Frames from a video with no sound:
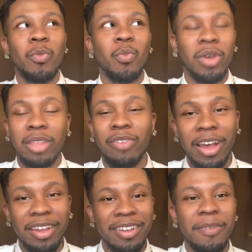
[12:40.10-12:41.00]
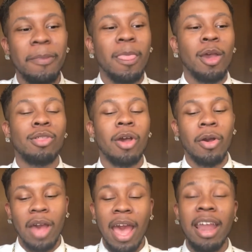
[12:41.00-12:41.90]
What the fuck?
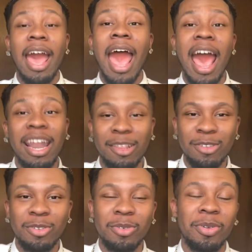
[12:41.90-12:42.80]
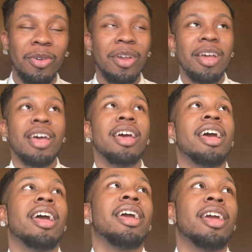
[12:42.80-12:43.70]
So I had an attitude,
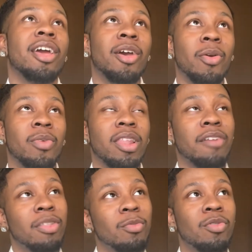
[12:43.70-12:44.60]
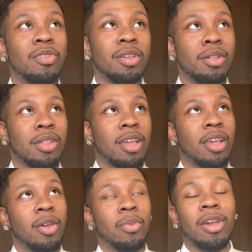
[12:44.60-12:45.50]
and we left the movies,
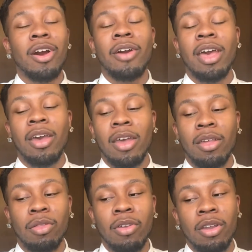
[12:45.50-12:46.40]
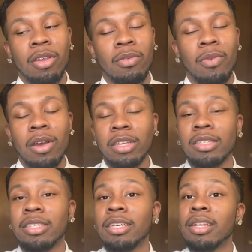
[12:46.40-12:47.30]
and we all had started walking
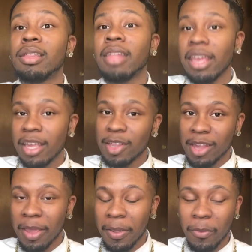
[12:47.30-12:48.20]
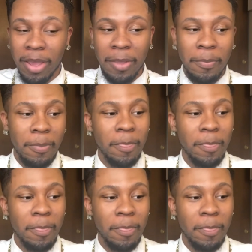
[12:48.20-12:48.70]
to Steak and Shake, right?